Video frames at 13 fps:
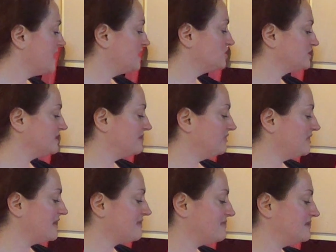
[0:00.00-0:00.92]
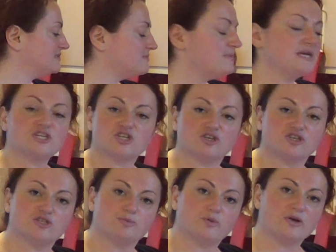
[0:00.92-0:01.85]
Just leave it like this and make sure,
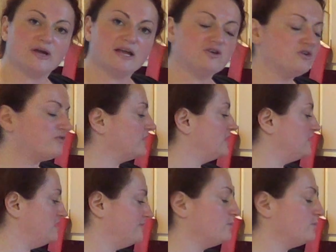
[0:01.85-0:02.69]
just put your hand over it.